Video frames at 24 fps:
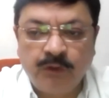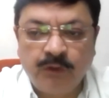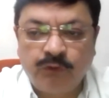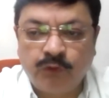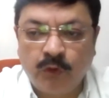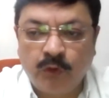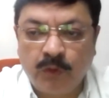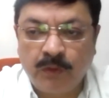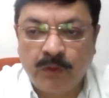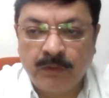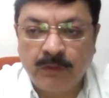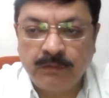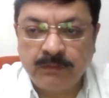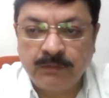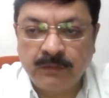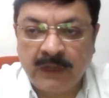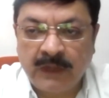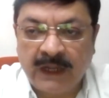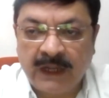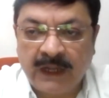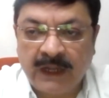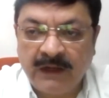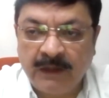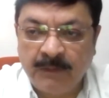So
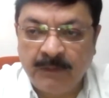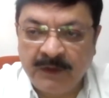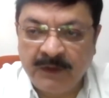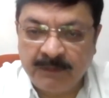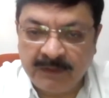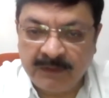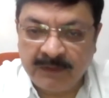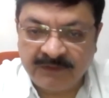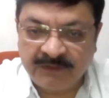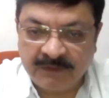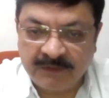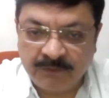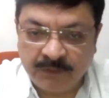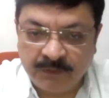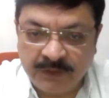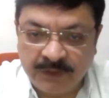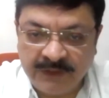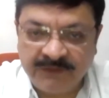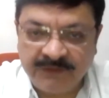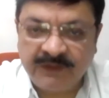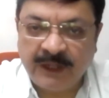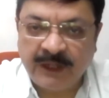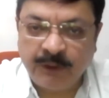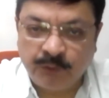I'll limit myself to
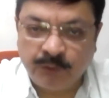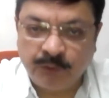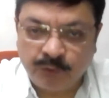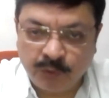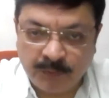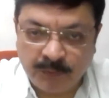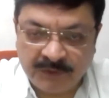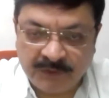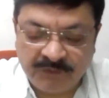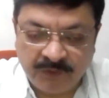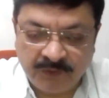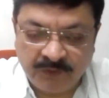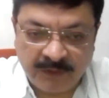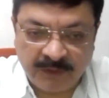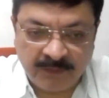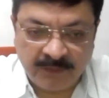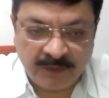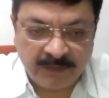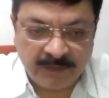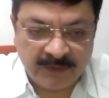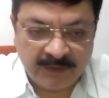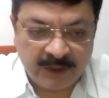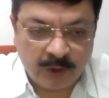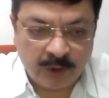this. Thank you so much for
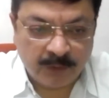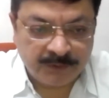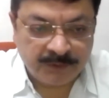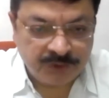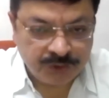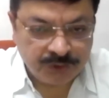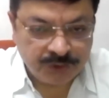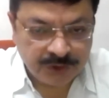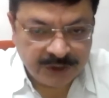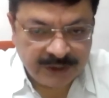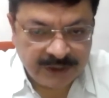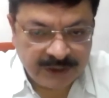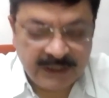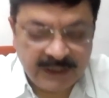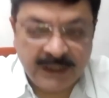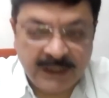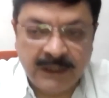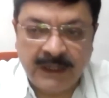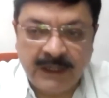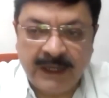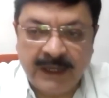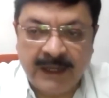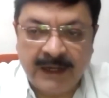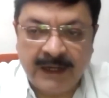giving me the opportunity.
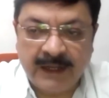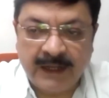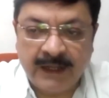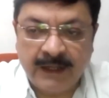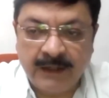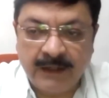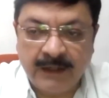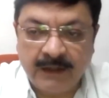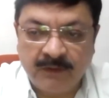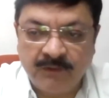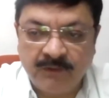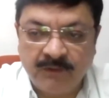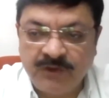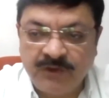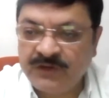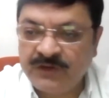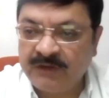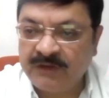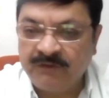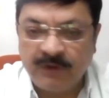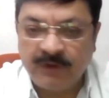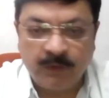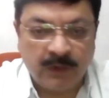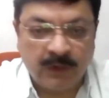And I uh, wish
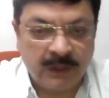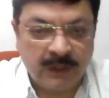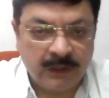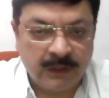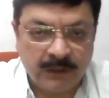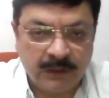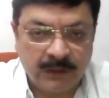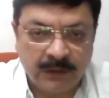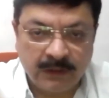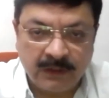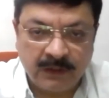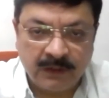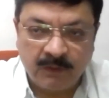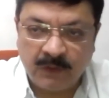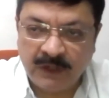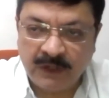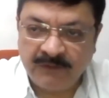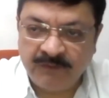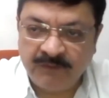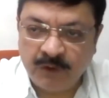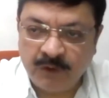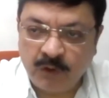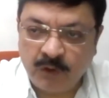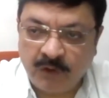everyone a
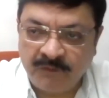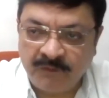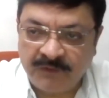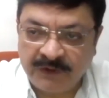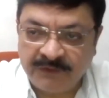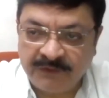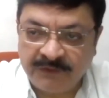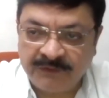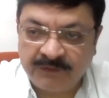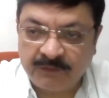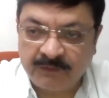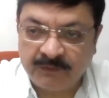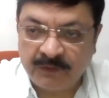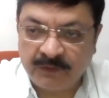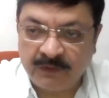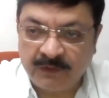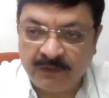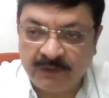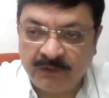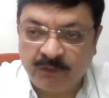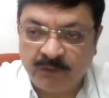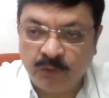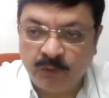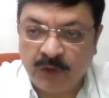wonderful conference
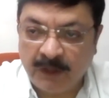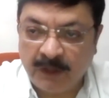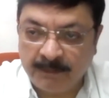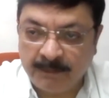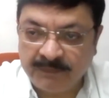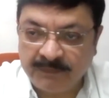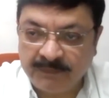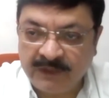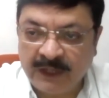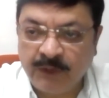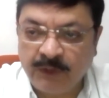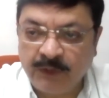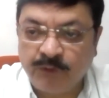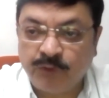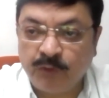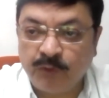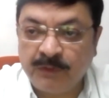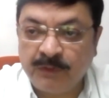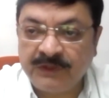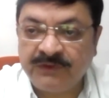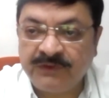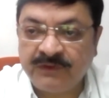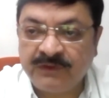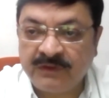uh, to come. Thank you so
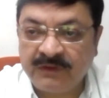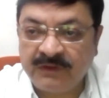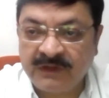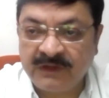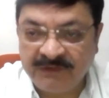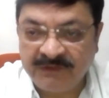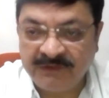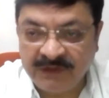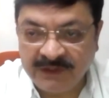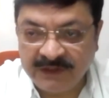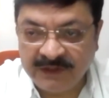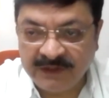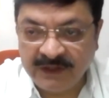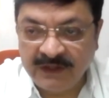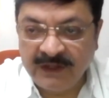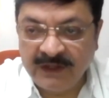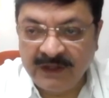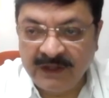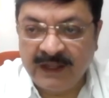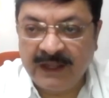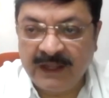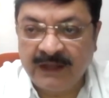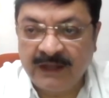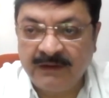much, Ranjit.
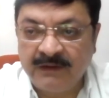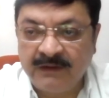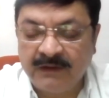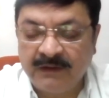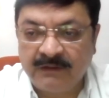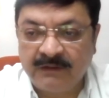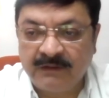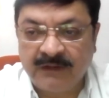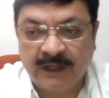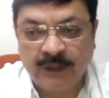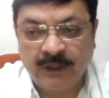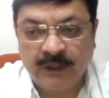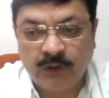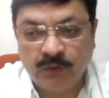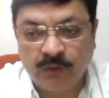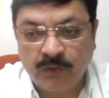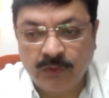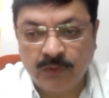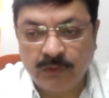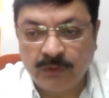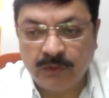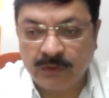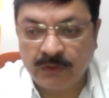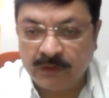And uh, thank
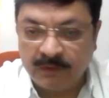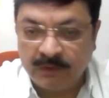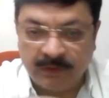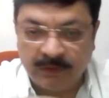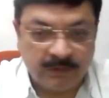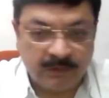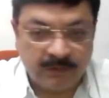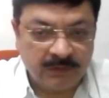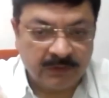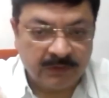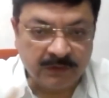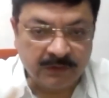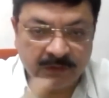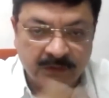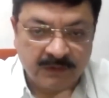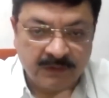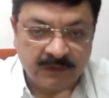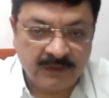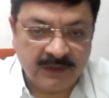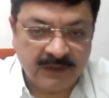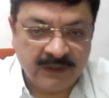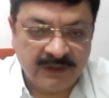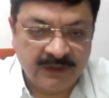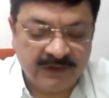you, uh,
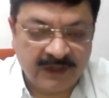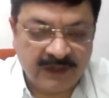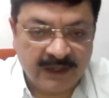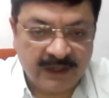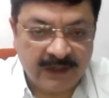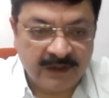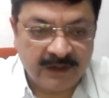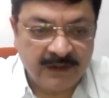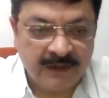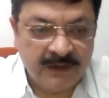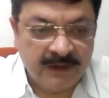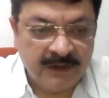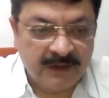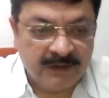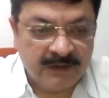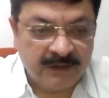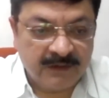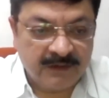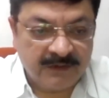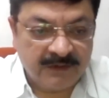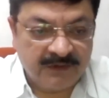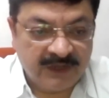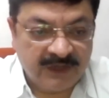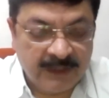the entire
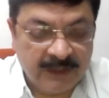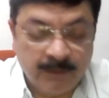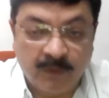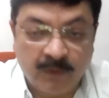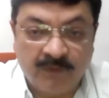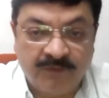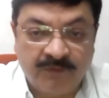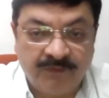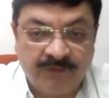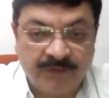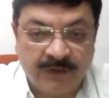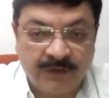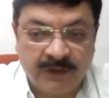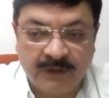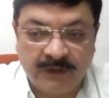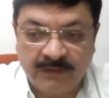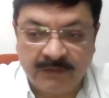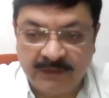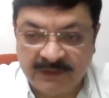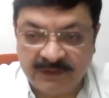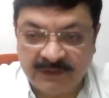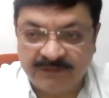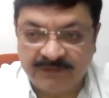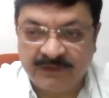team of
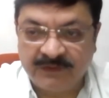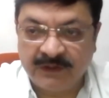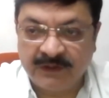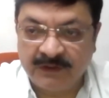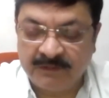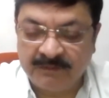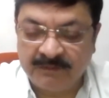this